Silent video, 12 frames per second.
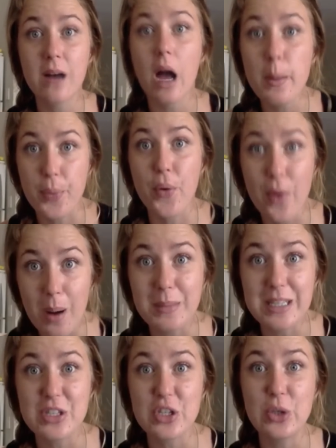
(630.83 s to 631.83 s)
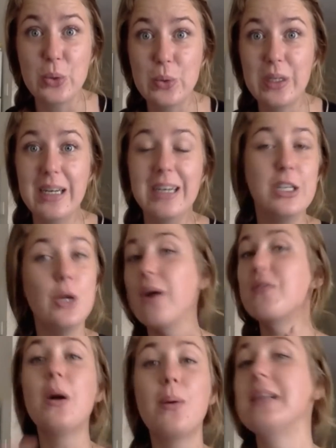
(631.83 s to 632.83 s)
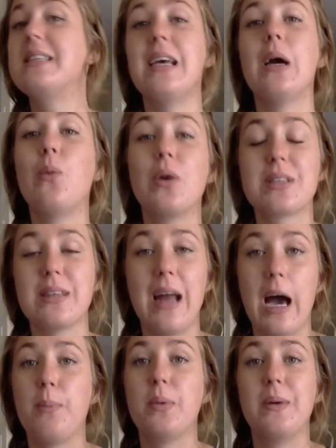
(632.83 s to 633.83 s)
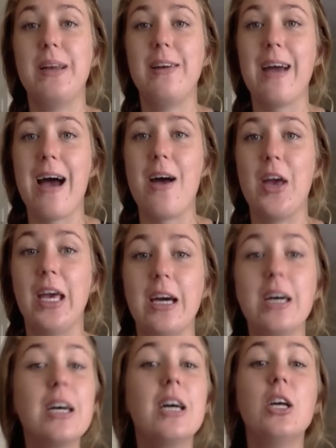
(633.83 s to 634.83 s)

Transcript: I promise you. You have no idea what's going to happen when you get out here.